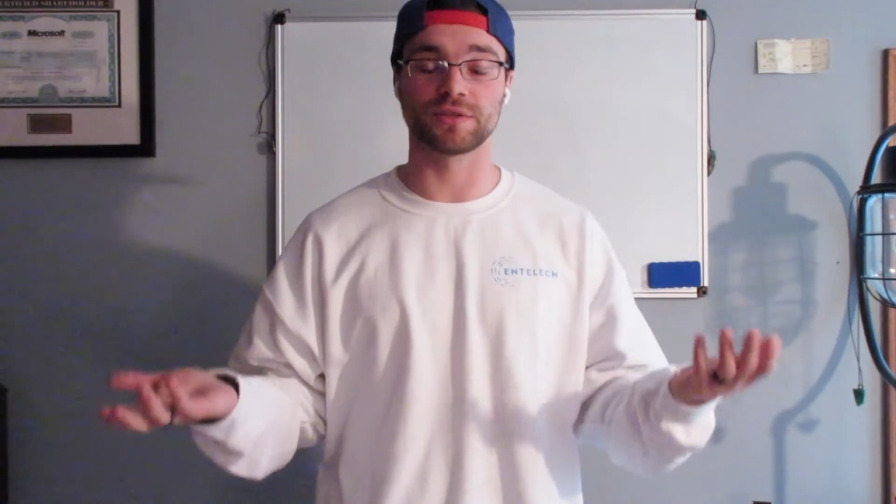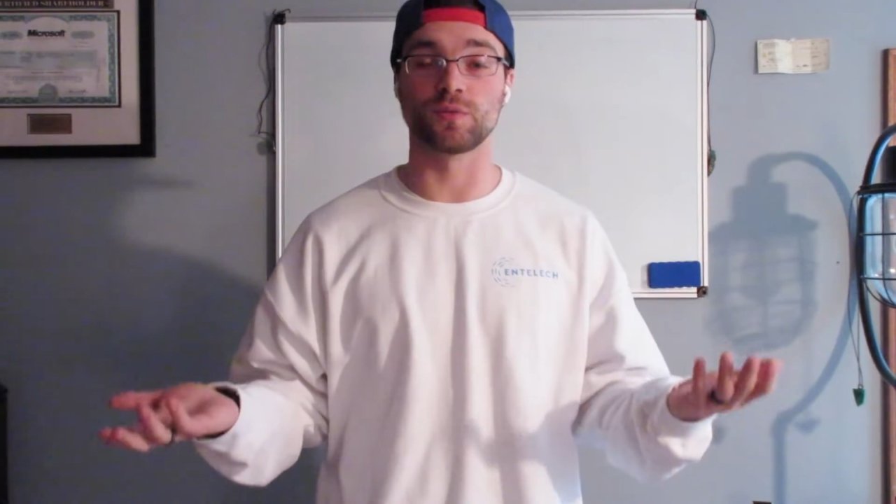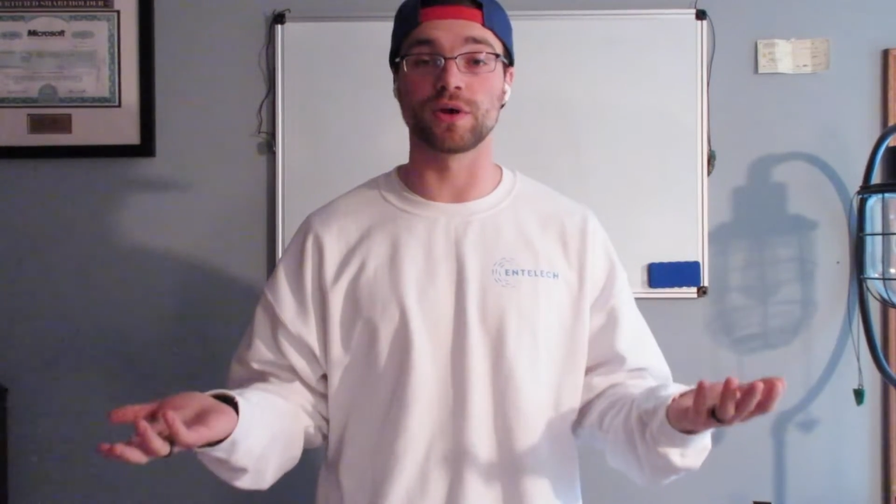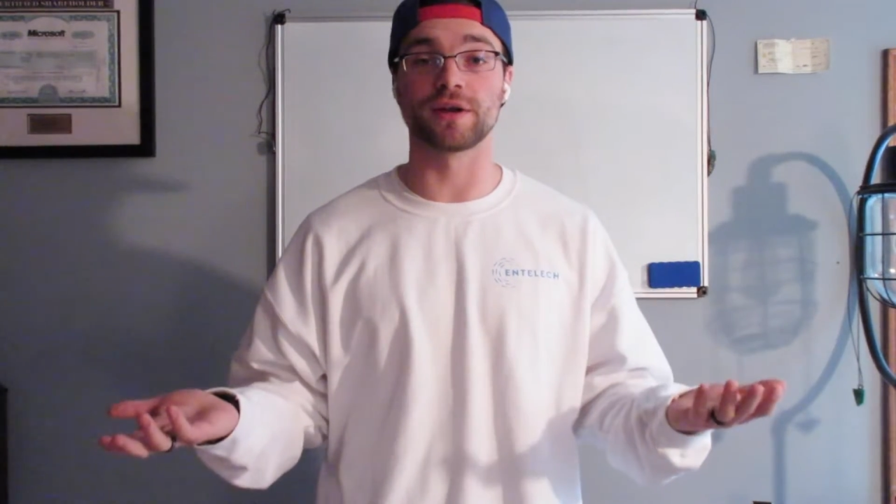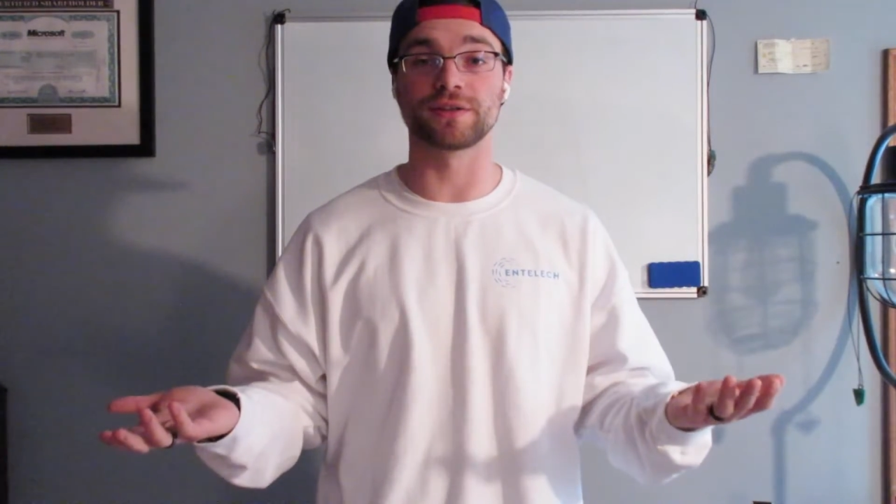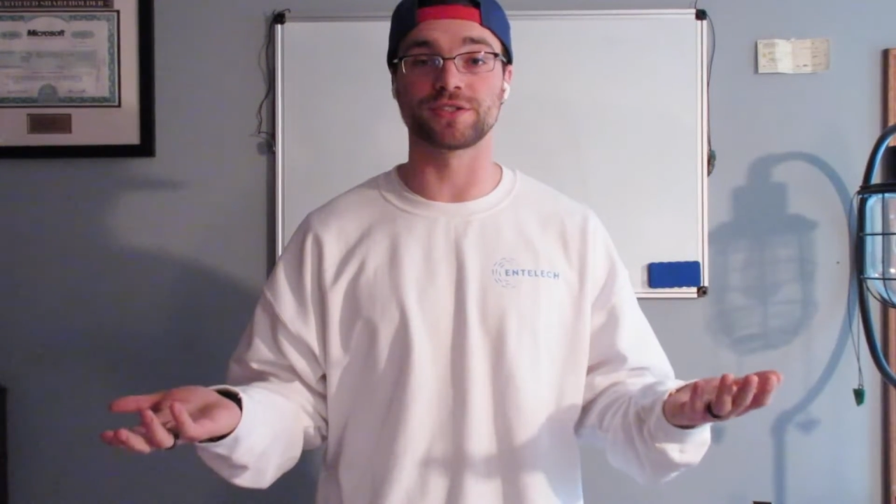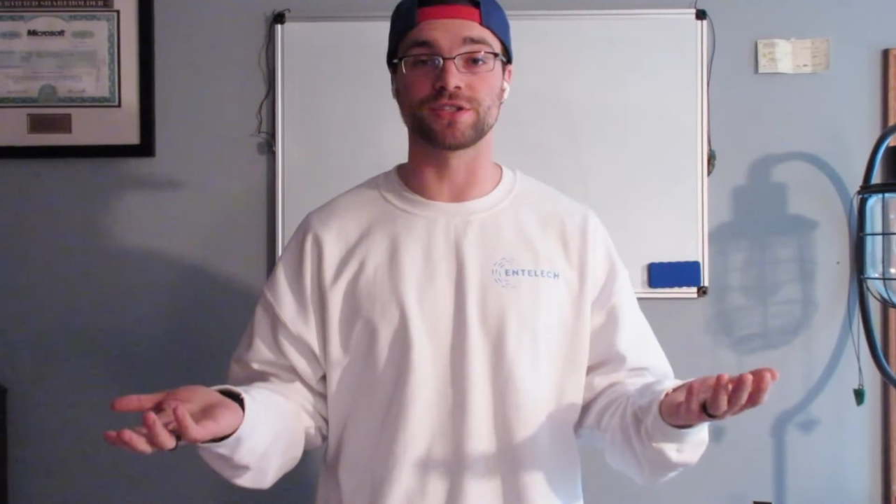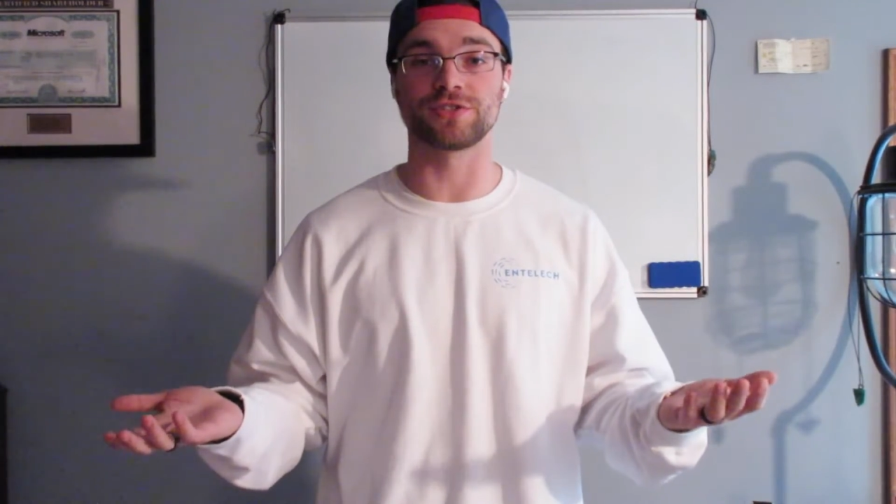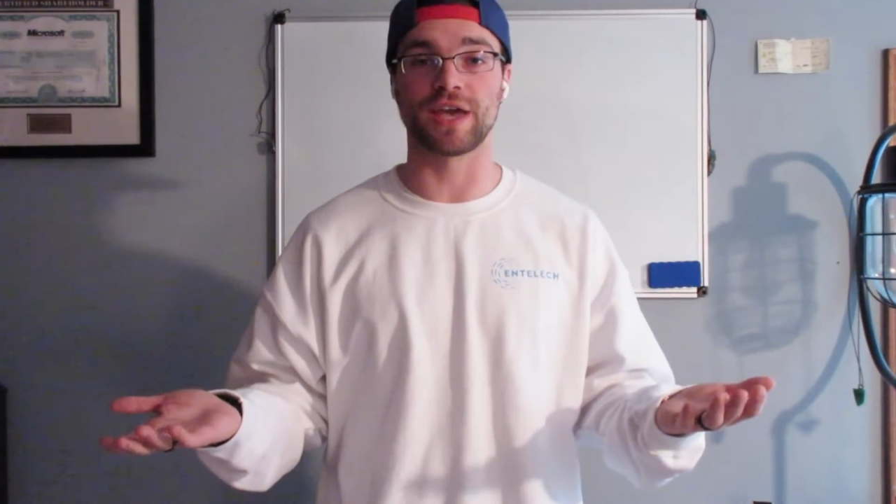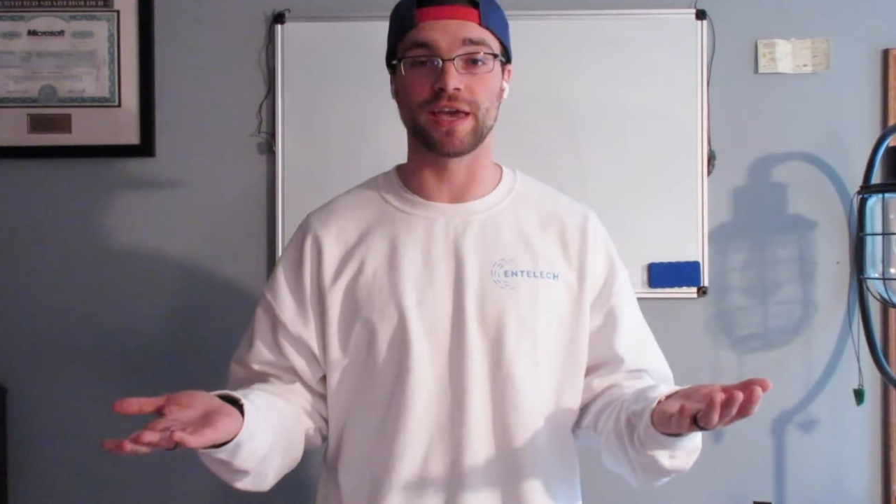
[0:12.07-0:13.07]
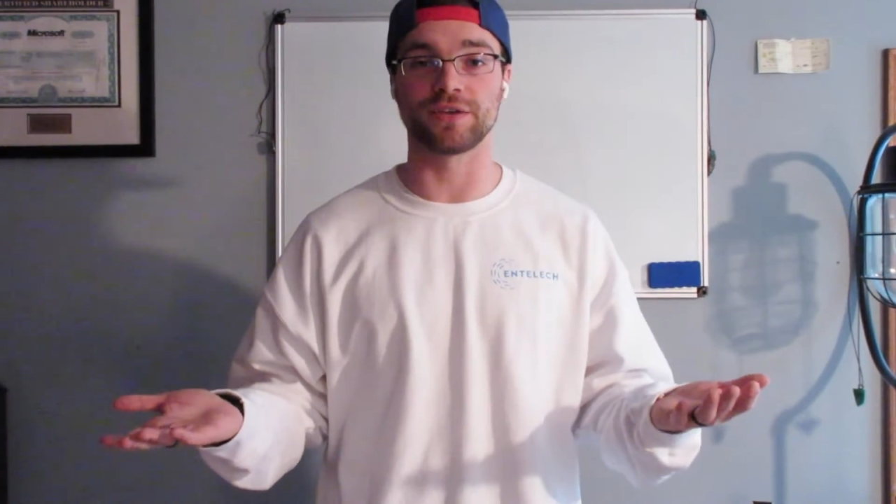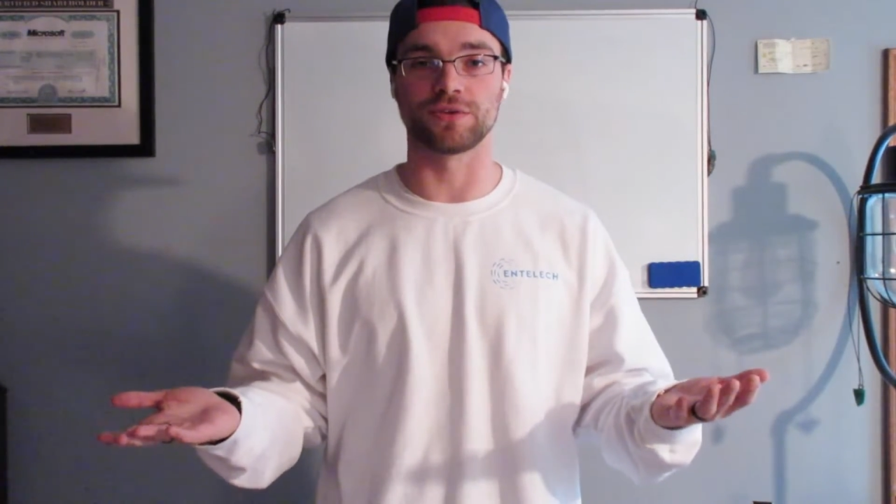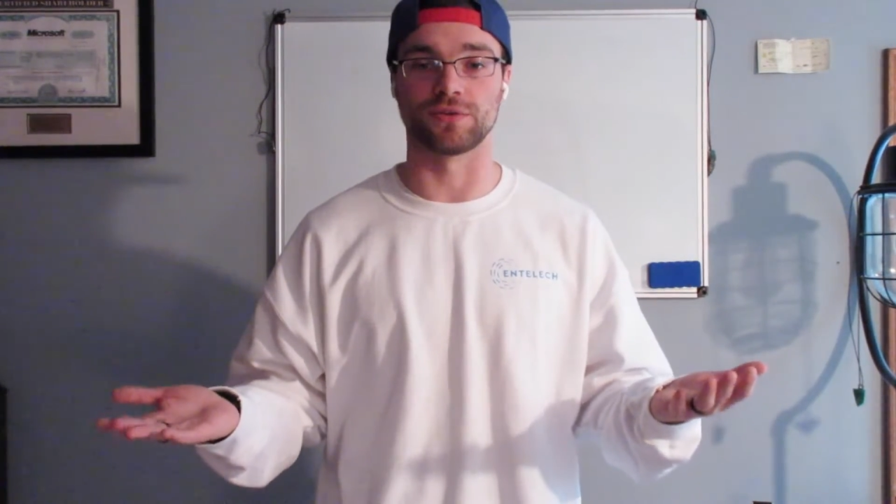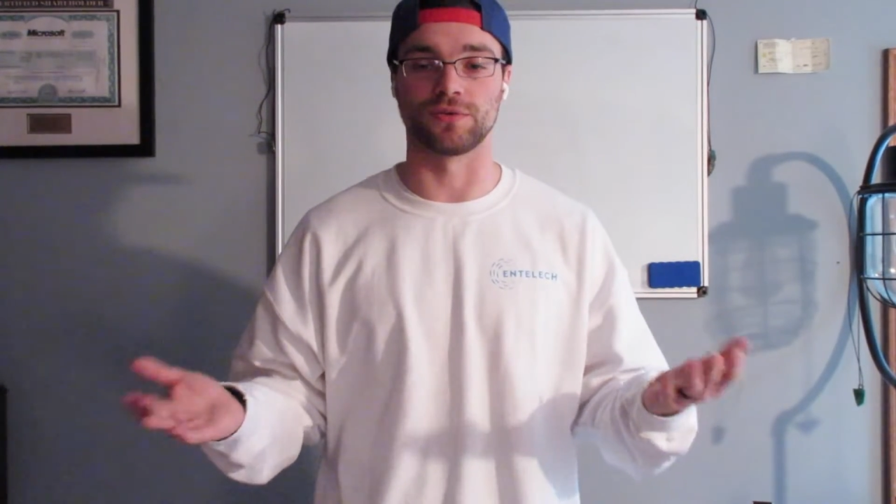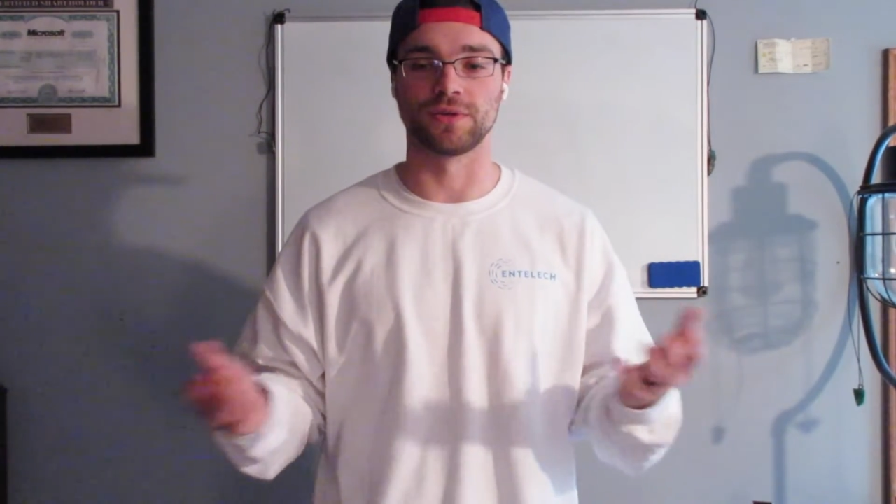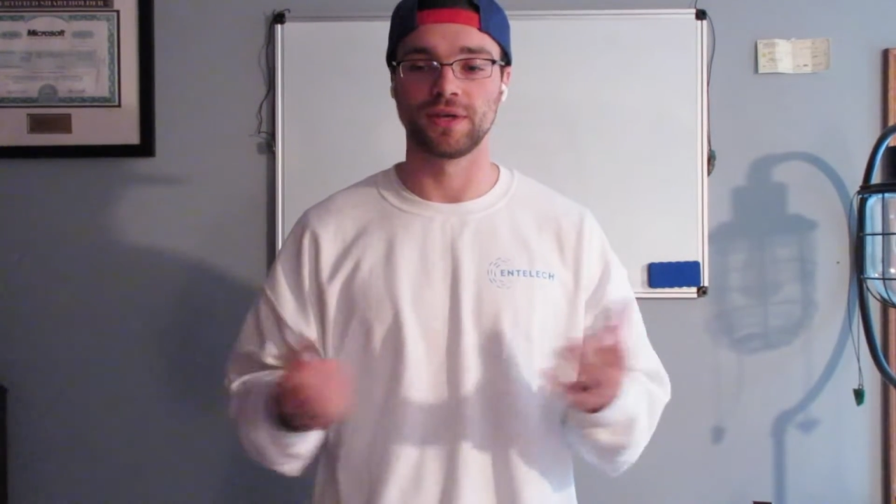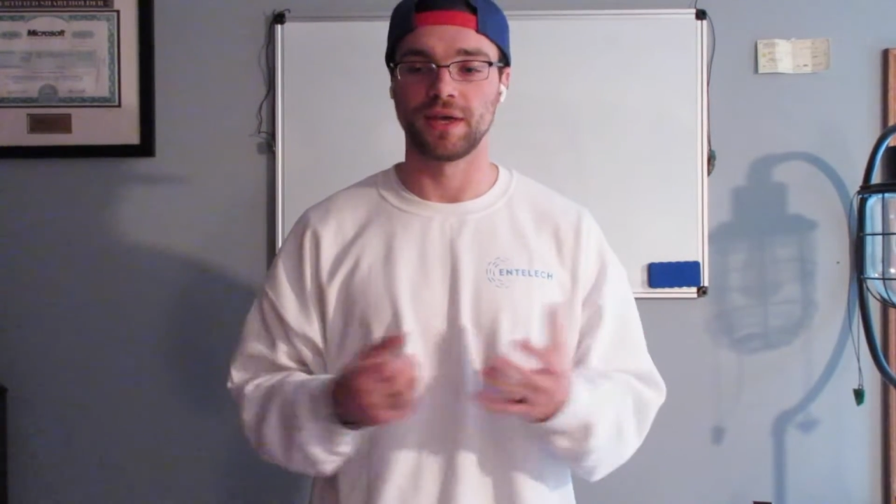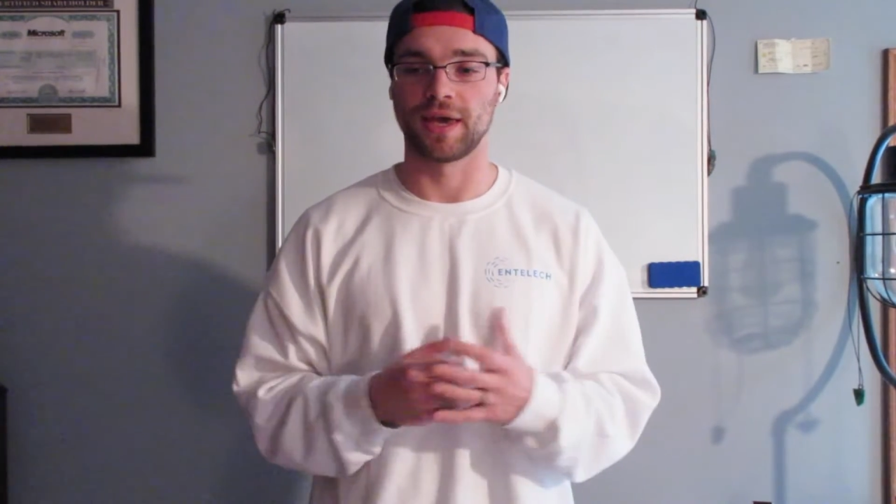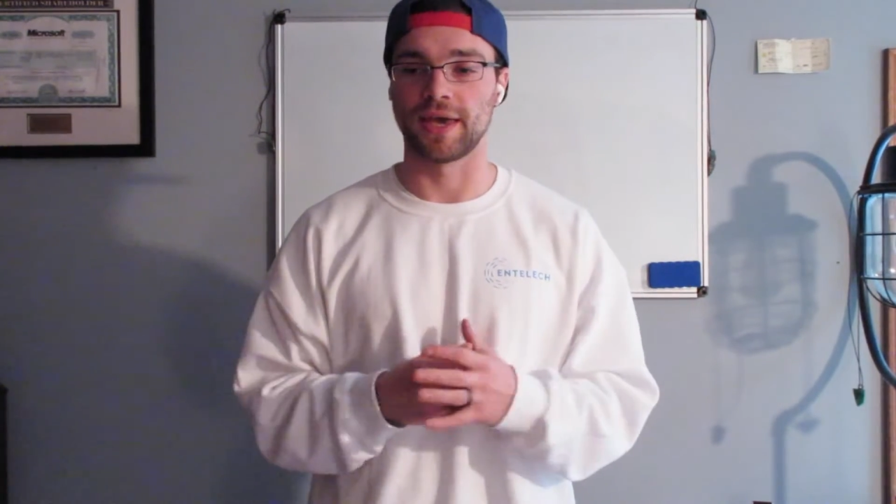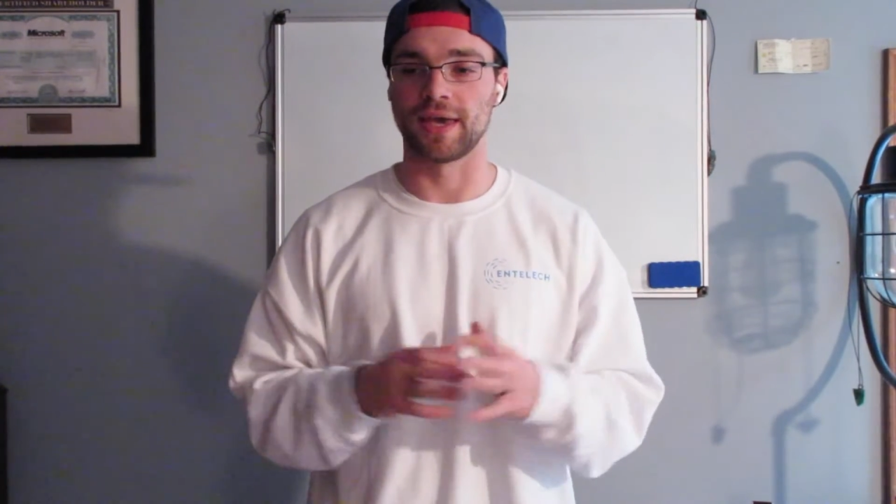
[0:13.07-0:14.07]
where does it take you?
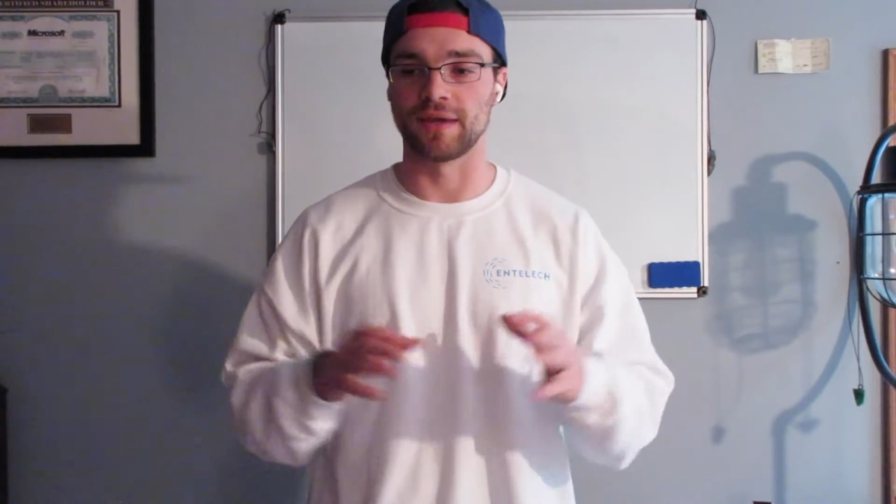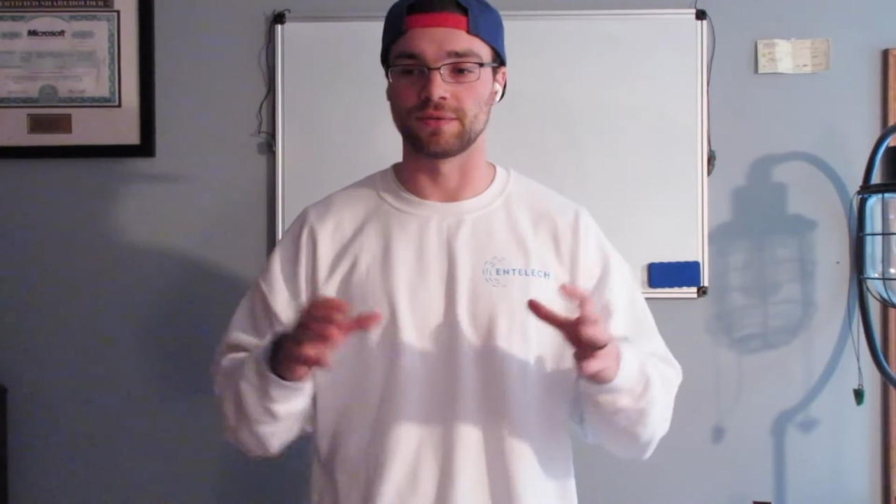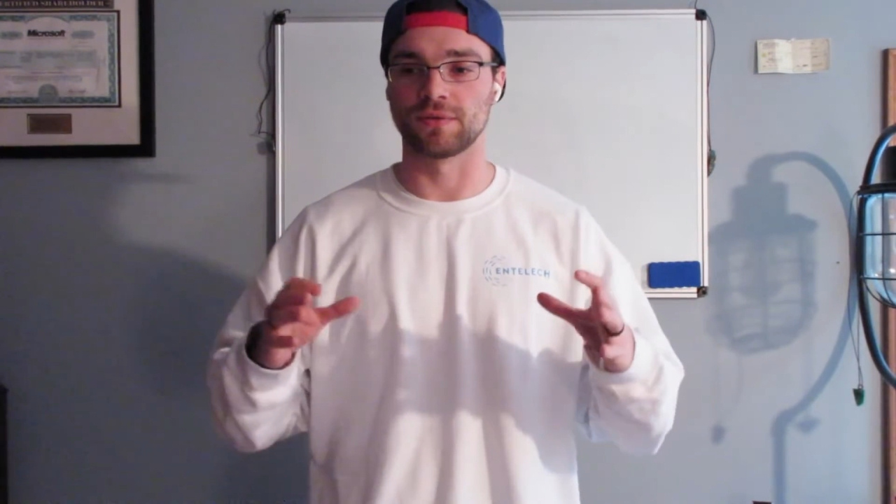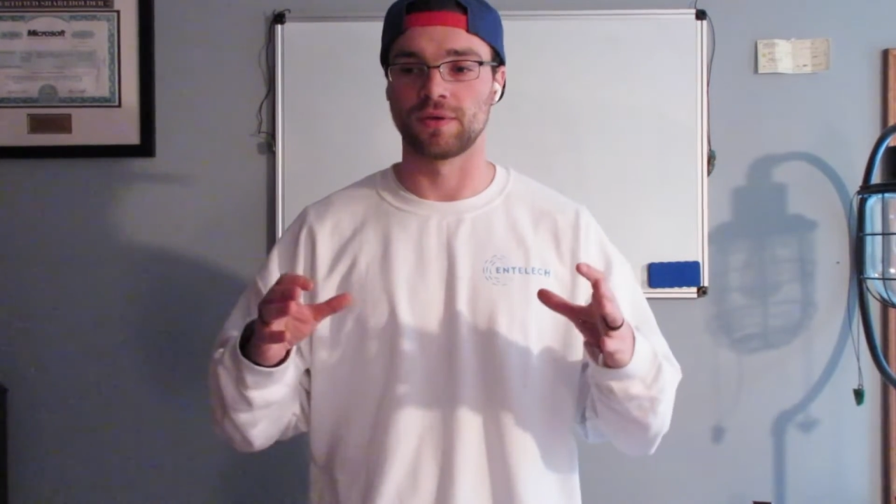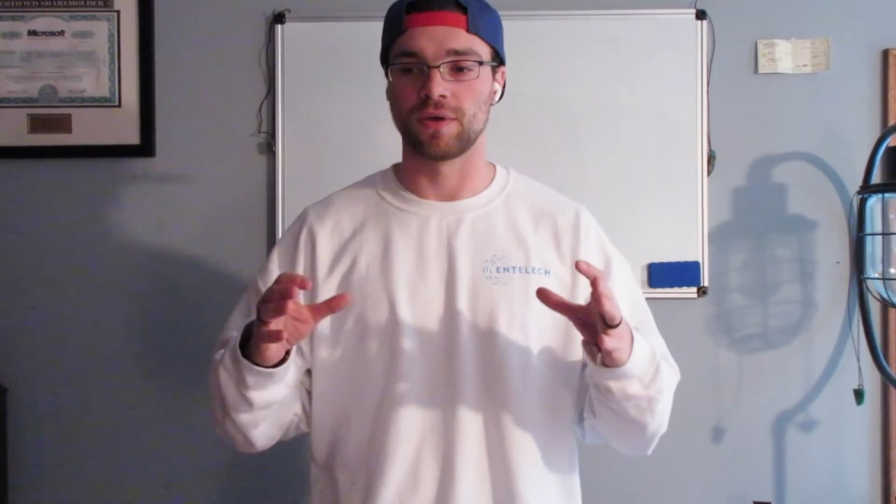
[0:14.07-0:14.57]
And